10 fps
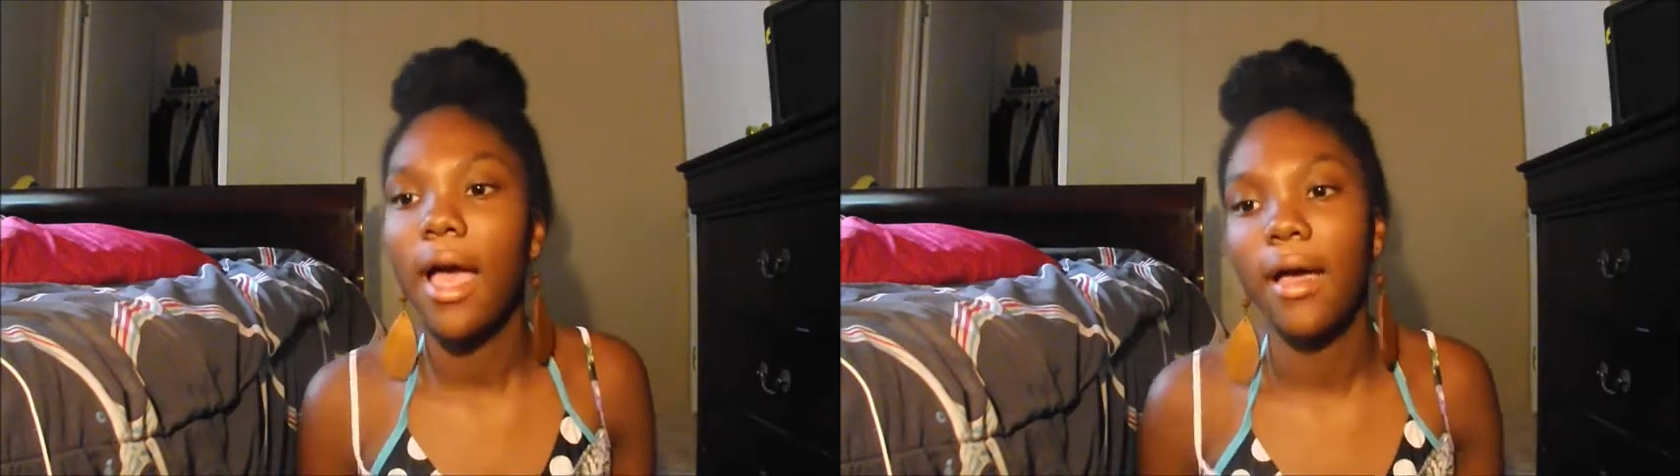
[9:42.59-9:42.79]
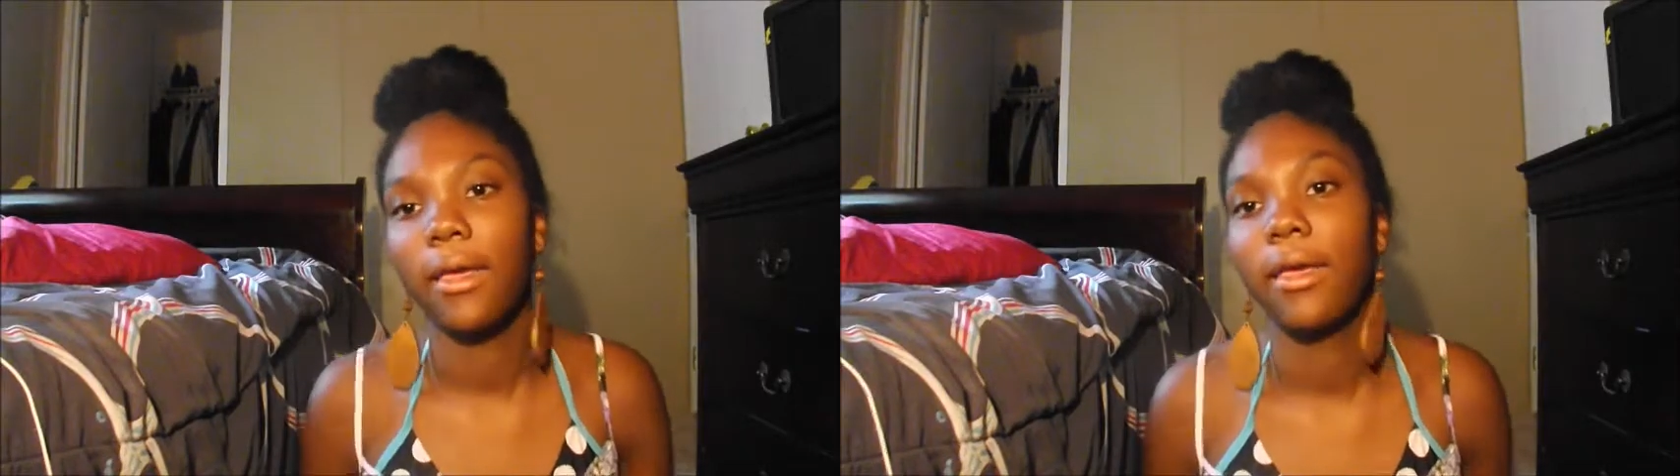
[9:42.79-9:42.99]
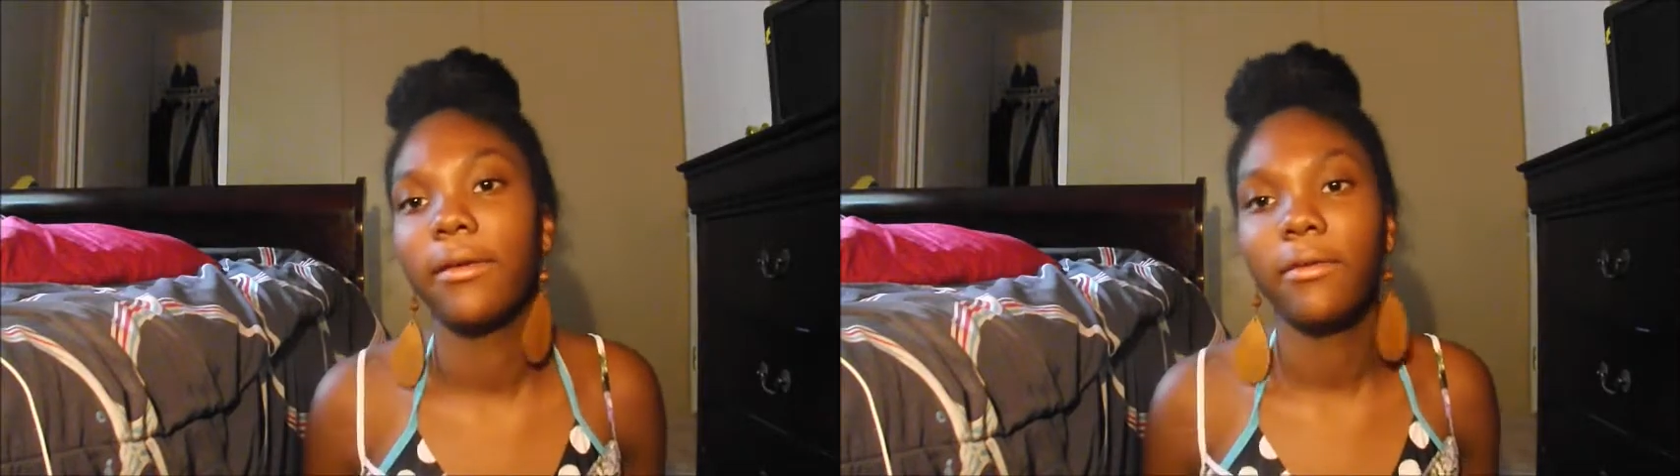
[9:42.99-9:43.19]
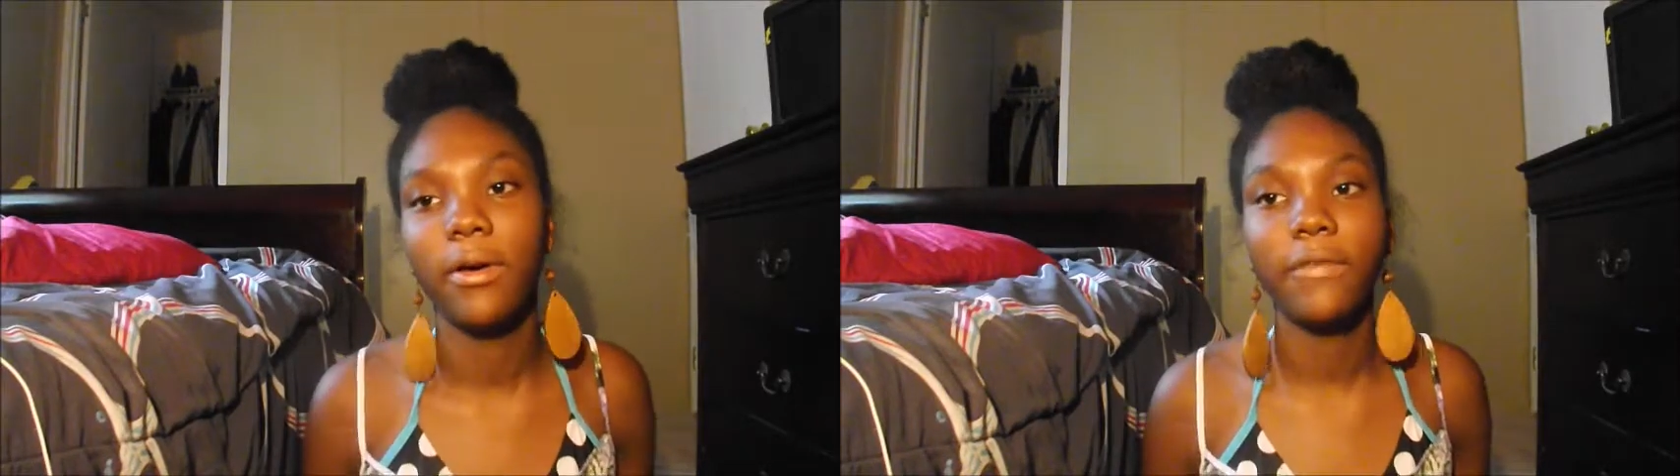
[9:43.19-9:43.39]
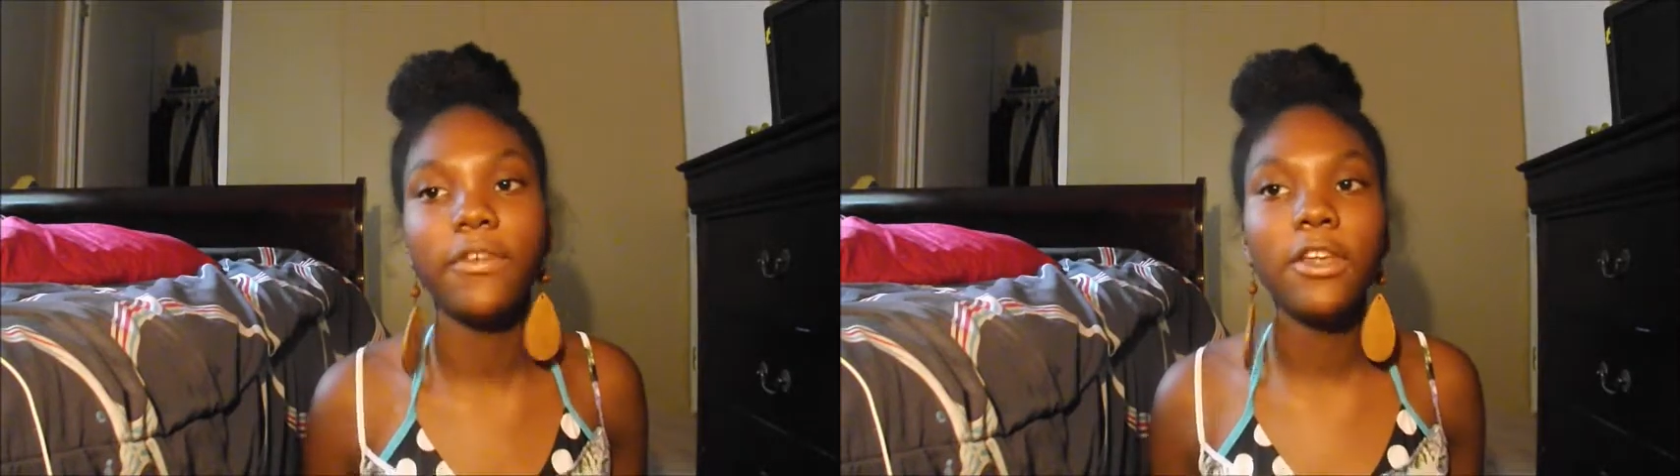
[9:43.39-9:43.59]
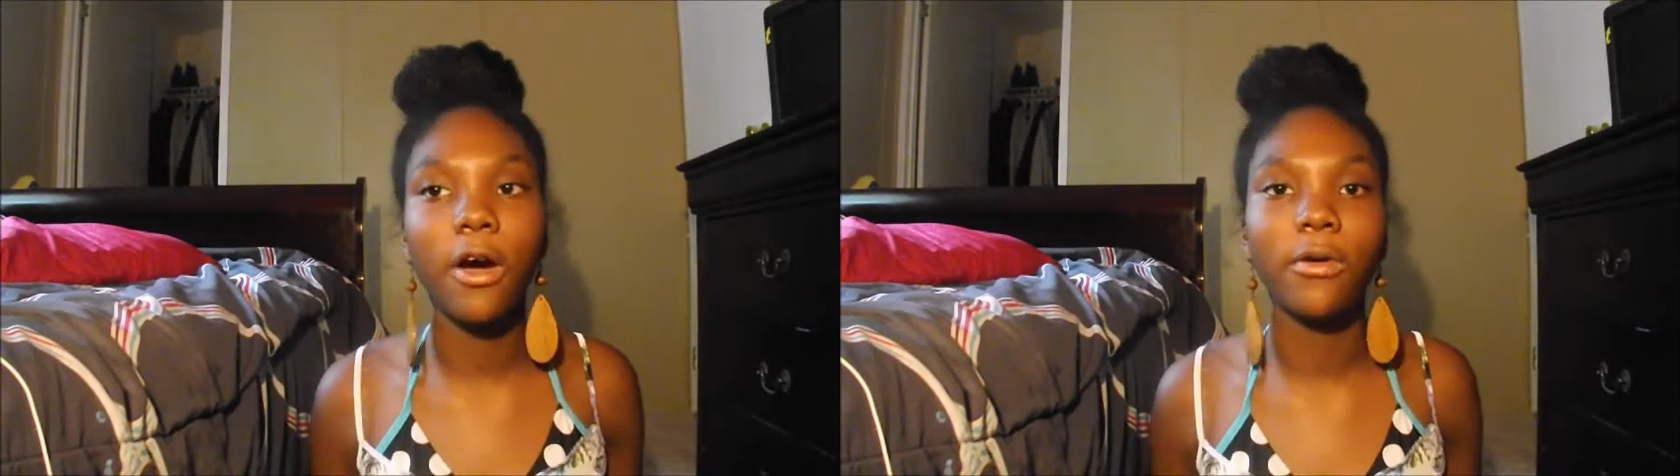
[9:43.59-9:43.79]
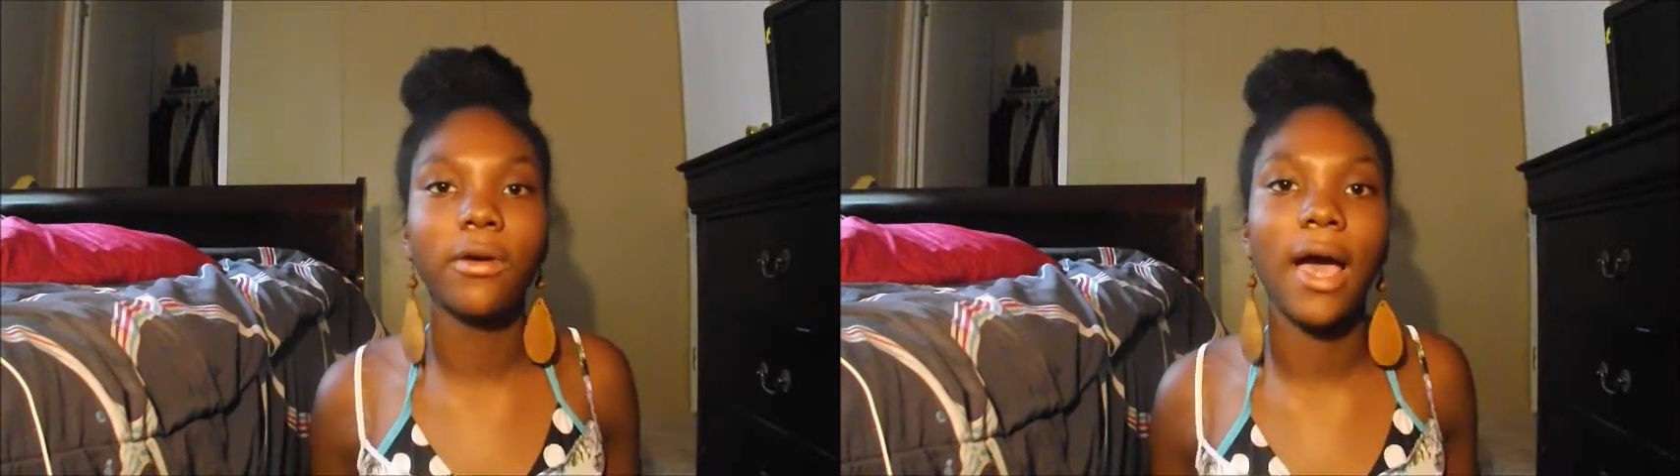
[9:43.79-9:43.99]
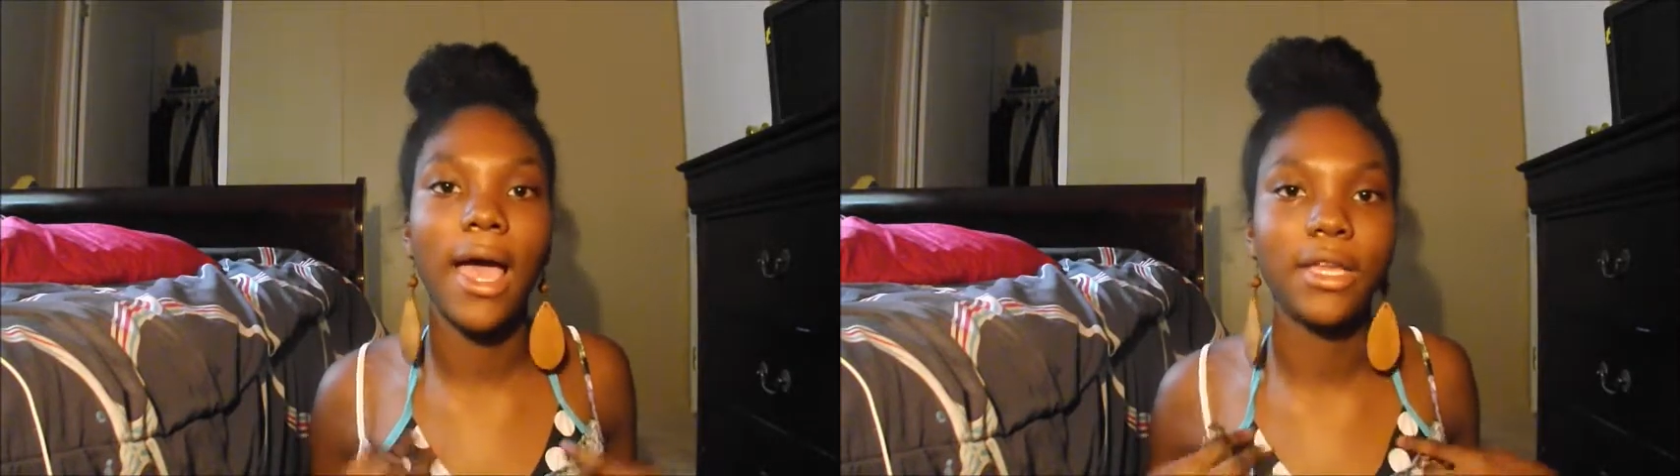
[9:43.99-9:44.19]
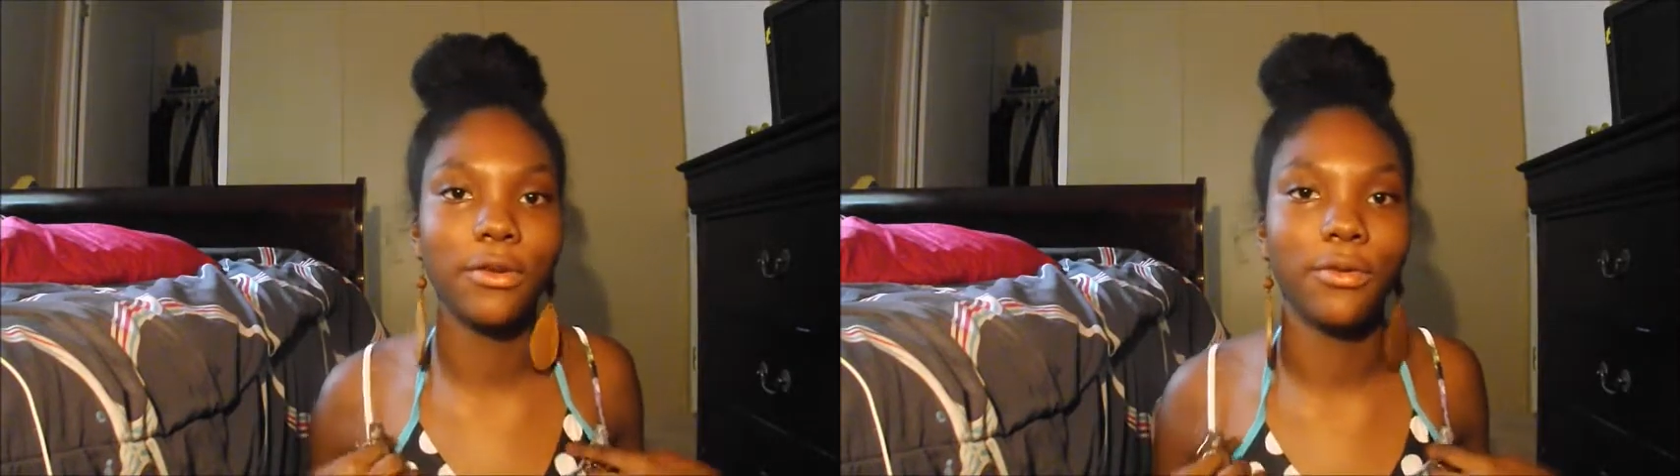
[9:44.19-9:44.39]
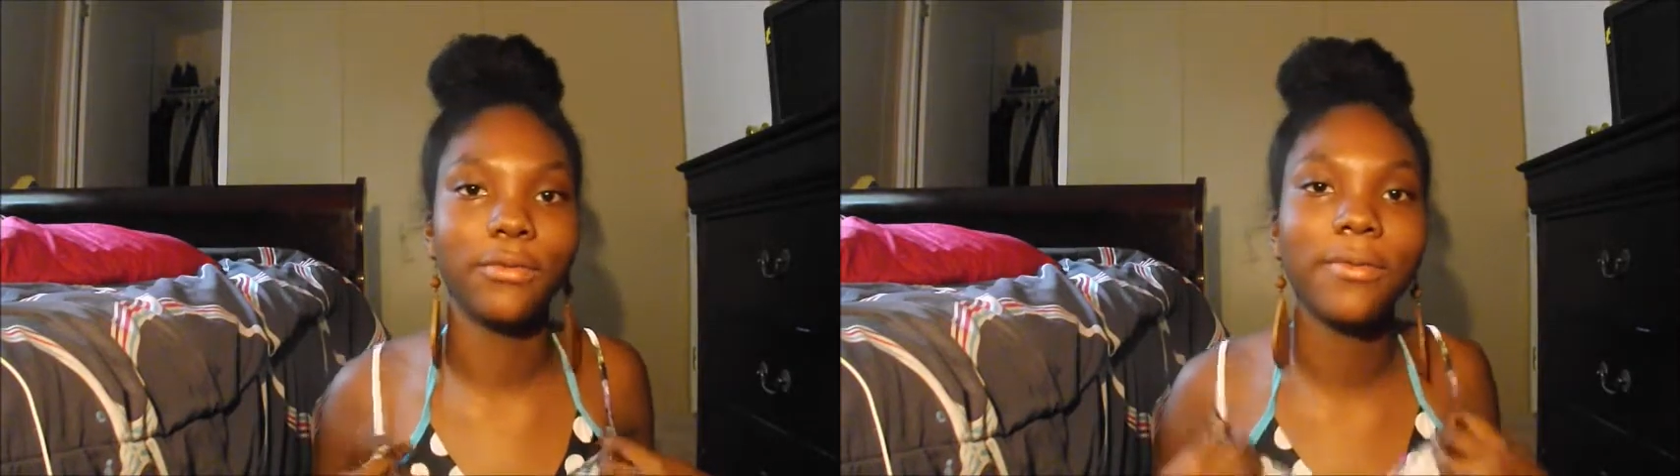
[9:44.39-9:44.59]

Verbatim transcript: okay, well if you don't, I do,